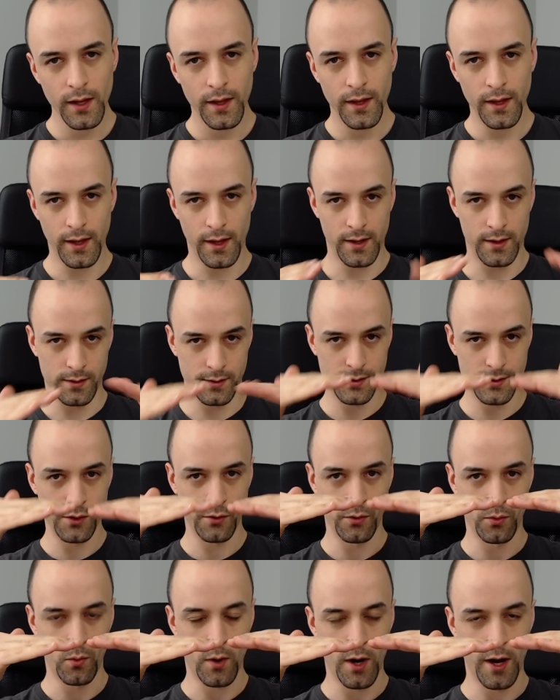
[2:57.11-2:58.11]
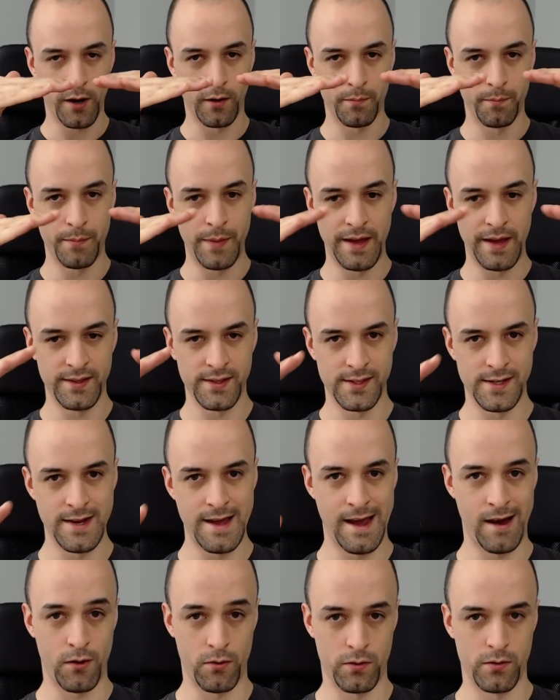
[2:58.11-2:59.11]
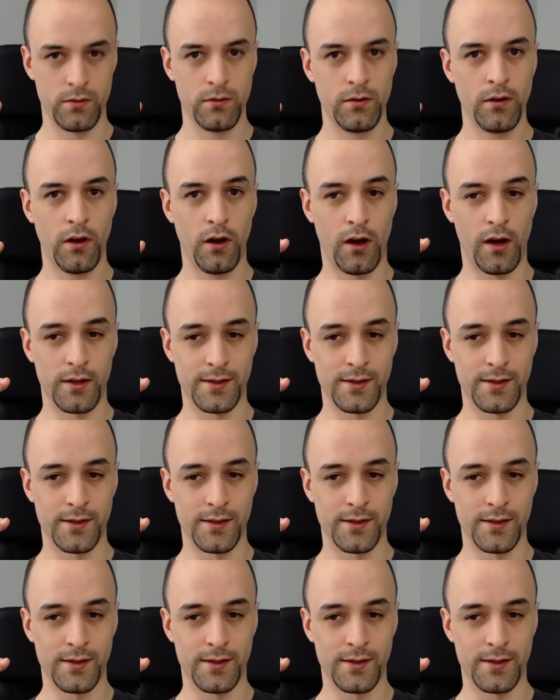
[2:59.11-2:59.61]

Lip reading: And so the water bends down on